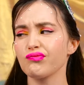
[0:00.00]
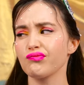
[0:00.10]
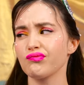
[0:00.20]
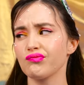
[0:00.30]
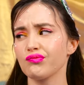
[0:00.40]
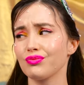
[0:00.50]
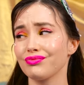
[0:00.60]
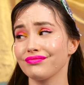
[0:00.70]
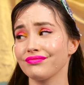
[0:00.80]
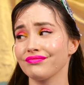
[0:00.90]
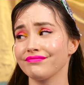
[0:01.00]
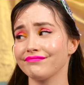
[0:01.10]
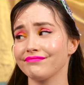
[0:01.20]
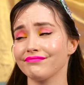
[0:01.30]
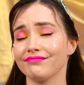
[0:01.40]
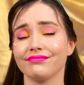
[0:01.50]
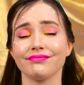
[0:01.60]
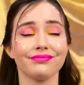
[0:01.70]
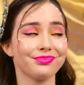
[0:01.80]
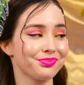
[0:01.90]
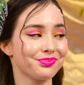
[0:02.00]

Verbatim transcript: is all that gunk? I'll